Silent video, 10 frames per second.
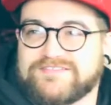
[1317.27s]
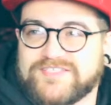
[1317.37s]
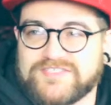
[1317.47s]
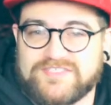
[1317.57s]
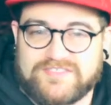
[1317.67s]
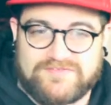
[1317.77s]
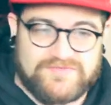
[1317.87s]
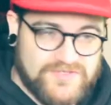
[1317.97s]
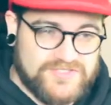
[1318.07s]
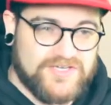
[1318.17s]
Just
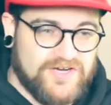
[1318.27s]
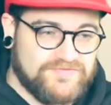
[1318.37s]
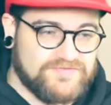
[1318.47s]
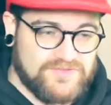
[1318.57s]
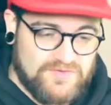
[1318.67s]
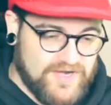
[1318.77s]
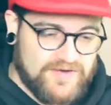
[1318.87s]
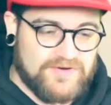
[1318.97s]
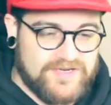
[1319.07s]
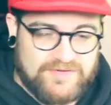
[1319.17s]
first off, don't
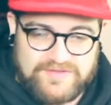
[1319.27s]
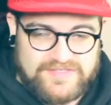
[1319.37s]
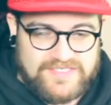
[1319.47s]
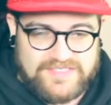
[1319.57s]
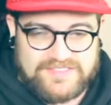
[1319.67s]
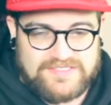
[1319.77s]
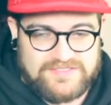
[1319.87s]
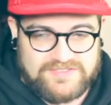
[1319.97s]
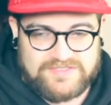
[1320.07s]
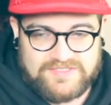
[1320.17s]
care what anyone thinks.
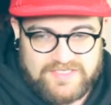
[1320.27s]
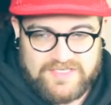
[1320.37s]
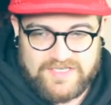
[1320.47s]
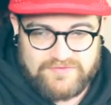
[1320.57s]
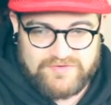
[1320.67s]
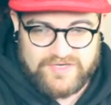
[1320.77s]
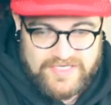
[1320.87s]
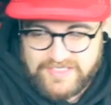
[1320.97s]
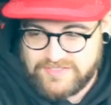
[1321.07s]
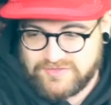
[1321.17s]
Just if you're
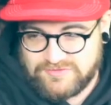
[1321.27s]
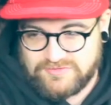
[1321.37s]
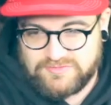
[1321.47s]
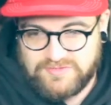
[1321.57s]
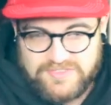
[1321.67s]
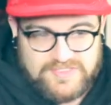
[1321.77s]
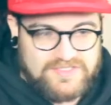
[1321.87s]
into